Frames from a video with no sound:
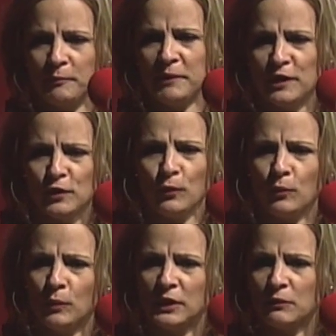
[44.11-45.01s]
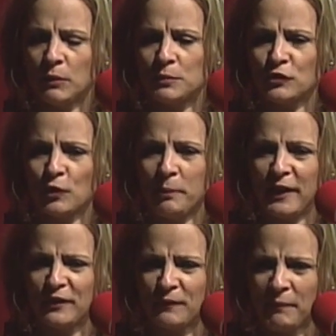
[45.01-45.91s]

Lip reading: beat you? What was her paper